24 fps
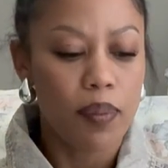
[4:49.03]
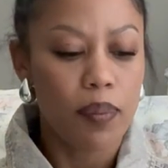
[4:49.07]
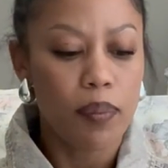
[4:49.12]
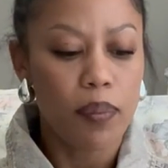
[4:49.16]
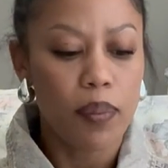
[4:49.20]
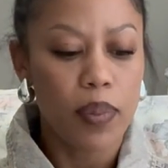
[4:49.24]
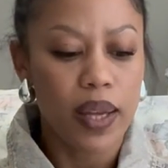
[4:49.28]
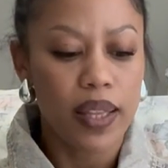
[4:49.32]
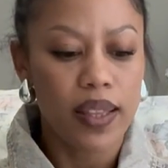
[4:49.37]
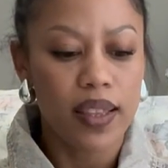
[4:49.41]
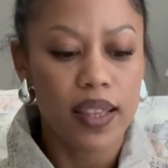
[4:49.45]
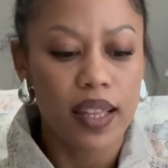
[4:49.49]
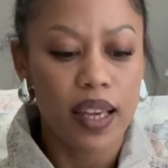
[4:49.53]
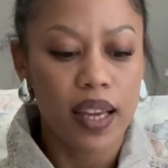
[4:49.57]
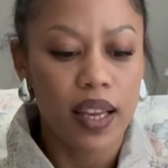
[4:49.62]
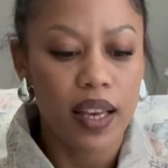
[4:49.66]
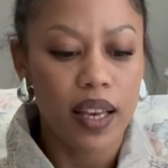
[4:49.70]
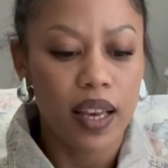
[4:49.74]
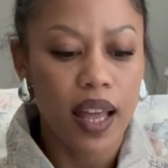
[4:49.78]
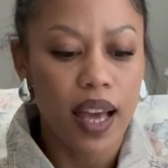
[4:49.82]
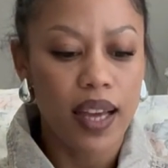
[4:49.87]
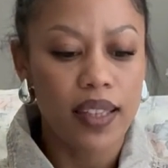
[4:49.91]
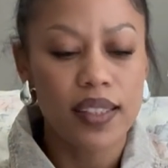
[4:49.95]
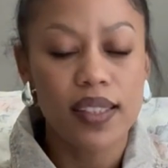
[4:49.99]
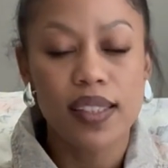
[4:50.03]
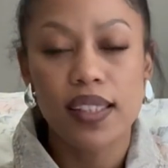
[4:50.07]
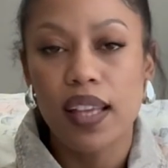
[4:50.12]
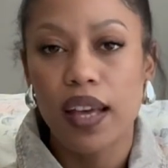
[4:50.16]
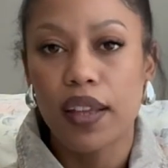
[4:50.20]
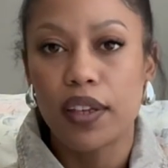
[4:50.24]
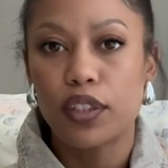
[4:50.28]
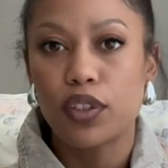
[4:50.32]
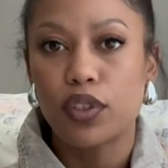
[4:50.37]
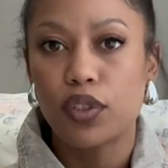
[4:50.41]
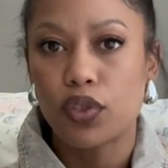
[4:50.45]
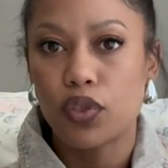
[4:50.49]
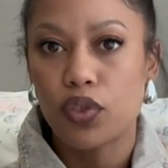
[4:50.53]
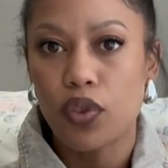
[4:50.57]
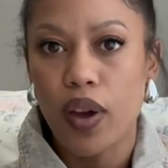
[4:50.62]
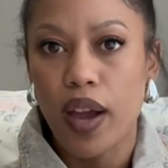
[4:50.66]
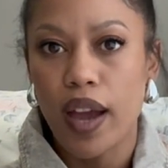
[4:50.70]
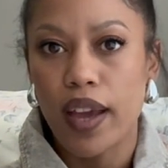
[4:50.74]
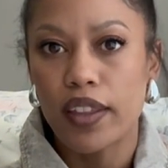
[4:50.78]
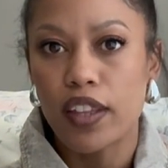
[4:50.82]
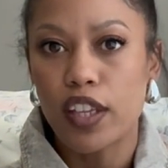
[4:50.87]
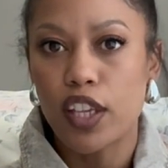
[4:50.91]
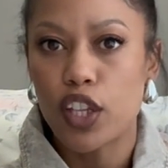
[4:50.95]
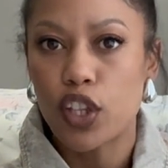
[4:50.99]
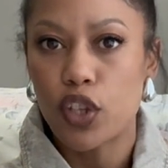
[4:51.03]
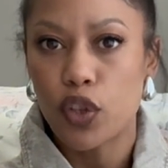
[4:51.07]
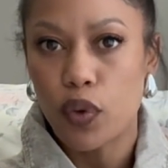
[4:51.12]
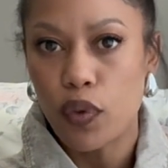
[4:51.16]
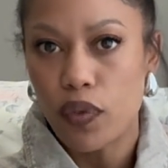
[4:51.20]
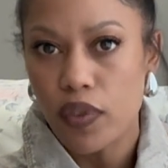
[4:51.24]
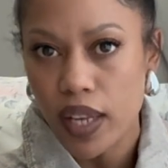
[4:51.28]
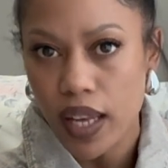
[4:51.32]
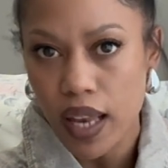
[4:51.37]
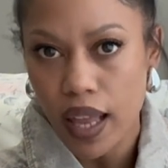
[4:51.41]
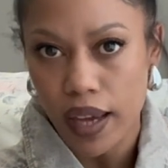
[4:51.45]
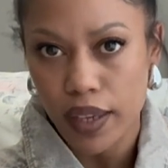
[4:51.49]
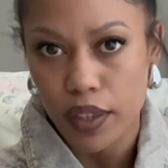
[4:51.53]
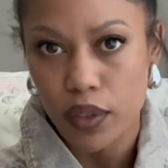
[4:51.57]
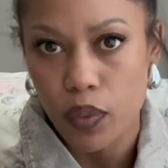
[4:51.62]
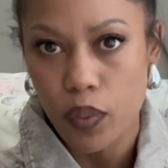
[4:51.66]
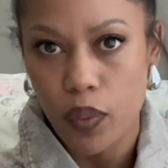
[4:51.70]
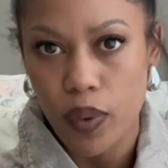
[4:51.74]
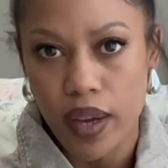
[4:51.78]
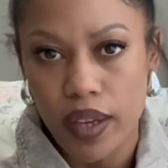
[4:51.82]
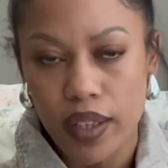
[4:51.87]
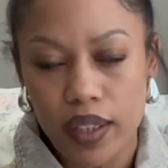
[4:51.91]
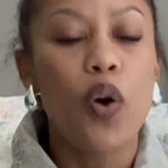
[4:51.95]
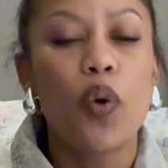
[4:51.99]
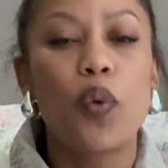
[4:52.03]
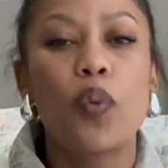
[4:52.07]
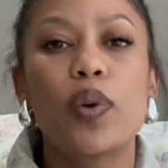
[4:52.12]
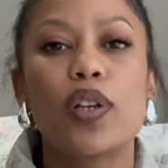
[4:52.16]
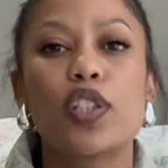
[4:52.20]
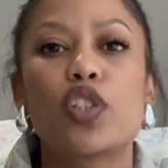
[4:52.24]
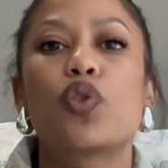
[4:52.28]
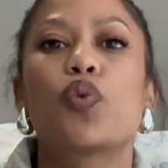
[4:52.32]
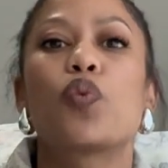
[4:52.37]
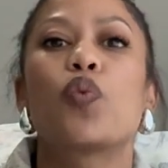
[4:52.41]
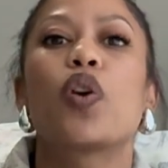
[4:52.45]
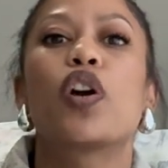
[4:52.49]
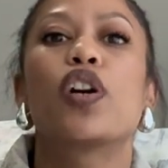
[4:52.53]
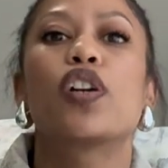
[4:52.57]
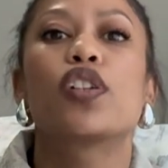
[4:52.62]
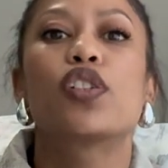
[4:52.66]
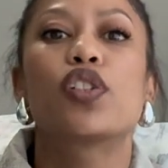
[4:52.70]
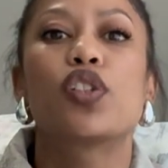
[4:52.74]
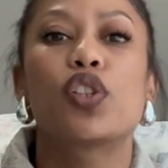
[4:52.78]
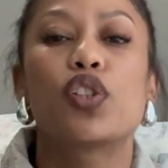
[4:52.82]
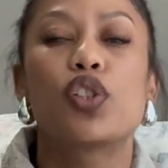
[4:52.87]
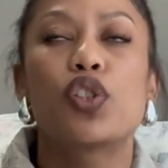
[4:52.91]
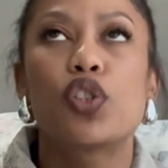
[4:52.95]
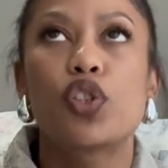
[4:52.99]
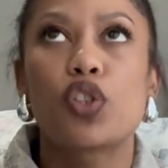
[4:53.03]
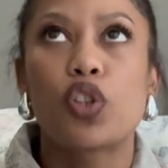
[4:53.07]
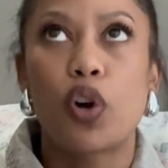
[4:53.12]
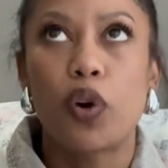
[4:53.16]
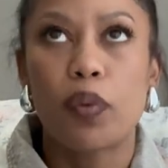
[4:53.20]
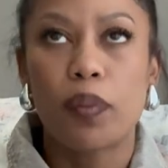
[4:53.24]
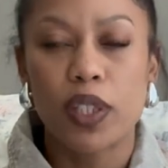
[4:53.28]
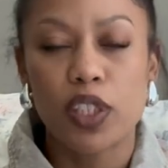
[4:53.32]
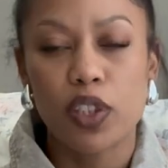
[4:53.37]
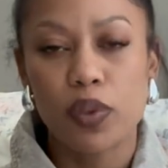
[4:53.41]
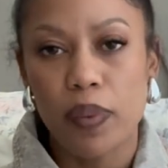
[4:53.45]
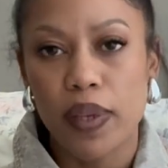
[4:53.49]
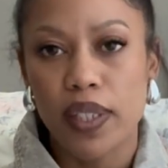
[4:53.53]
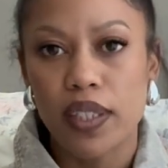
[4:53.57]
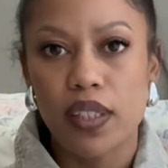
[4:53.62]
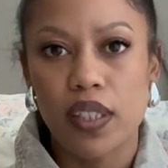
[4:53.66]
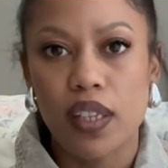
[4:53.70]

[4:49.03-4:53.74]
But then I decided to try the UV light one, which works so much better.